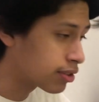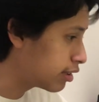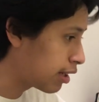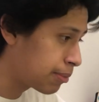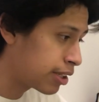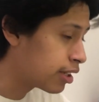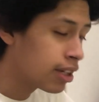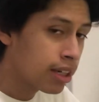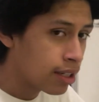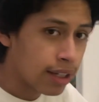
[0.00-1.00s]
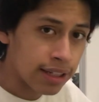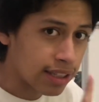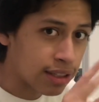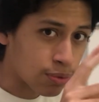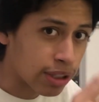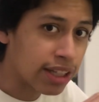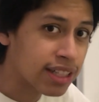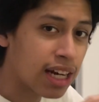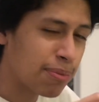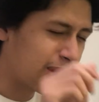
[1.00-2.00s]
I mean, it's really
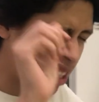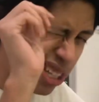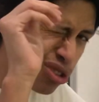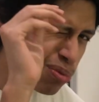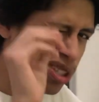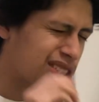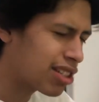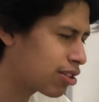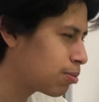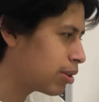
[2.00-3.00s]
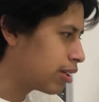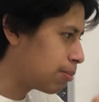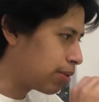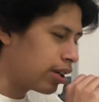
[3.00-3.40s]
tied, but Death Troopers just a little bit up. But